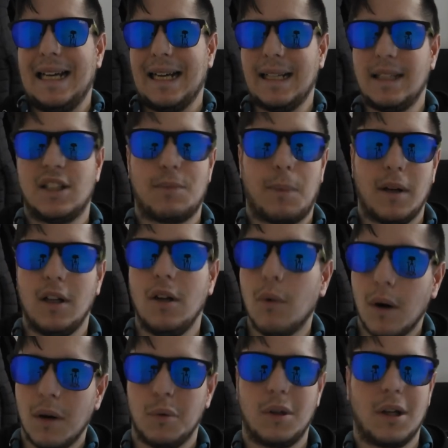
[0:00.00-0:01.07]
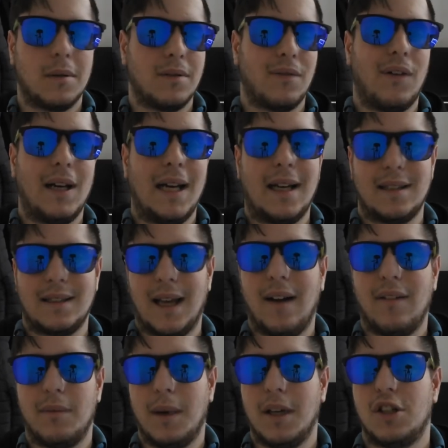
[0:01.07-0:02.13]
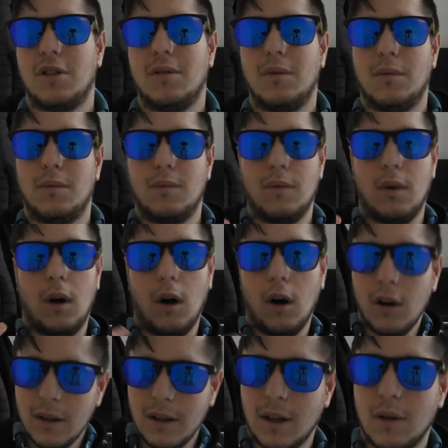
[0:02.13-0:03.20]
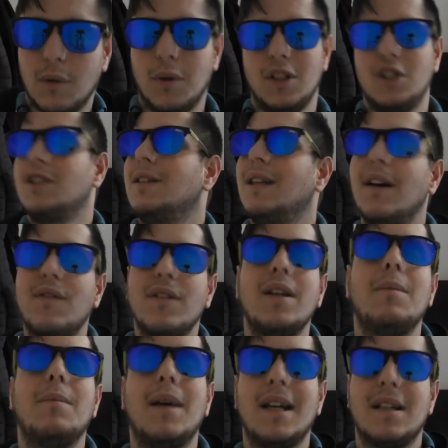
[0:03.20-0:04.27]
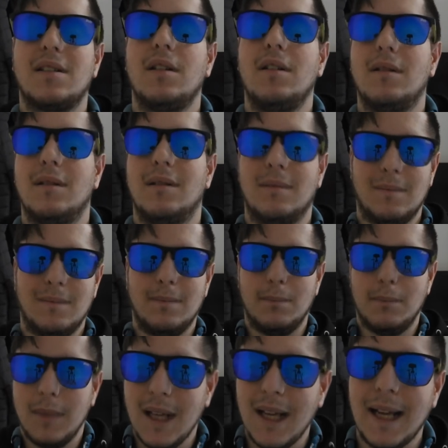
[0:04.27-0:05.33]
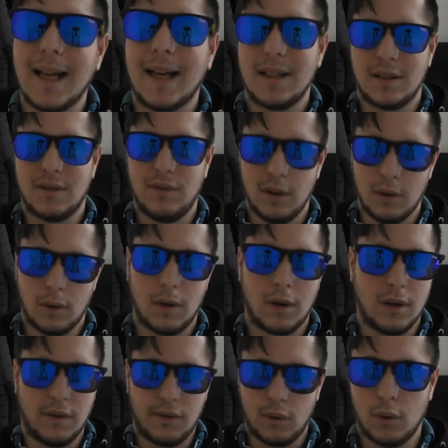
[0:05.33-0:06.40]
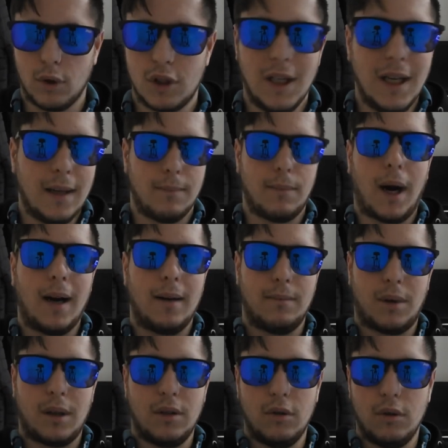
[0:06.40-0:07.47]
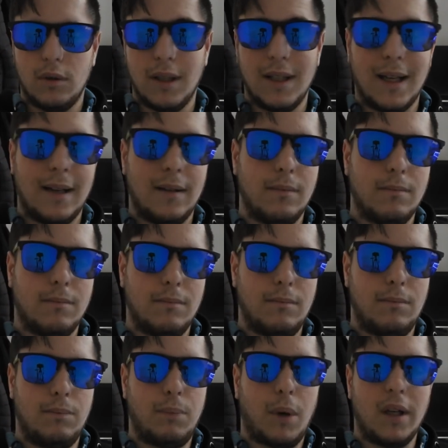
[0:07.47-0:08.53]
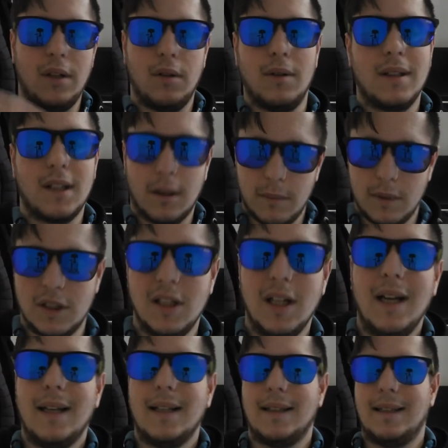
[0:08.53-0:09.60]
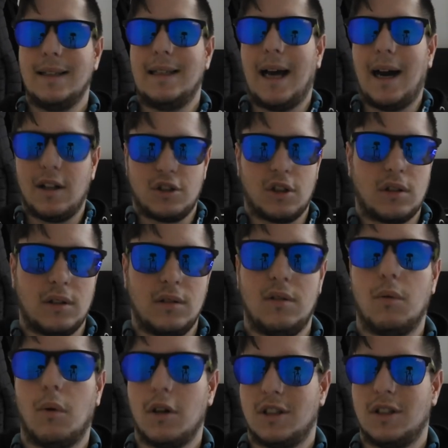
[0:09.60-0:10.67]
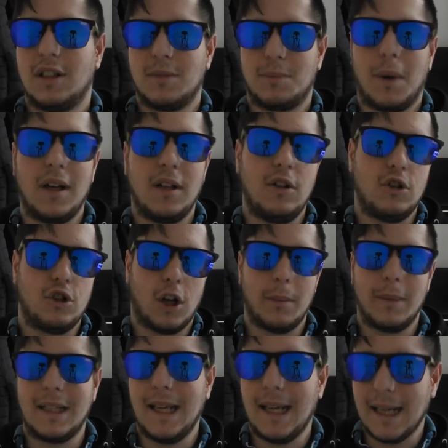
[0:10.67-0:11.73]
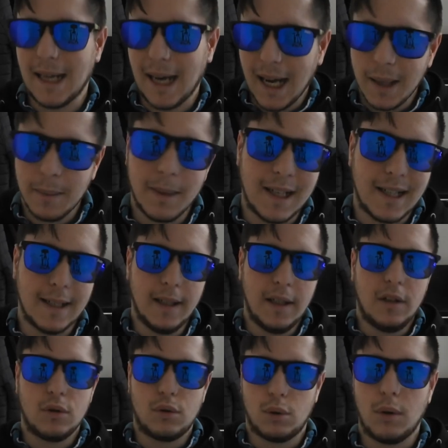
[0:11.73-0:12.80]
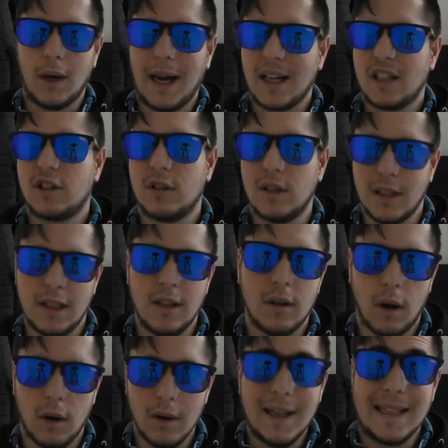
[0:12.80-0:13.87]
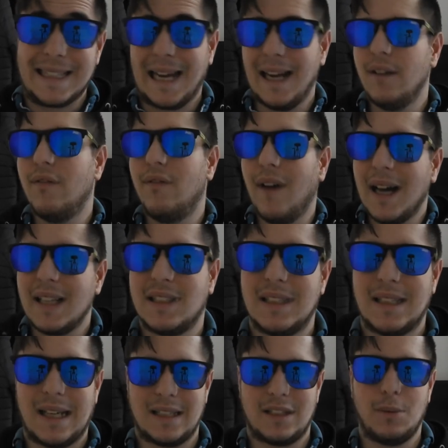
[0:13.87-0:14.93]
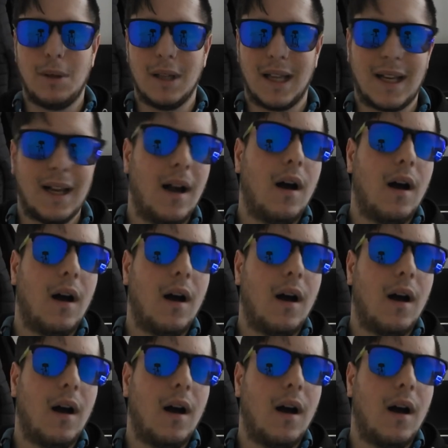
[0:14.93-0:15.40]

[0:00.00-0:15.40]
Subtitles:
in this brand new one, we come to find out that information earlier, which definitely makes me as a viewer, and of course brand new incomers that are starting to watch this brand new Shaman King anime, to actually, you know, get invested. It has to be like,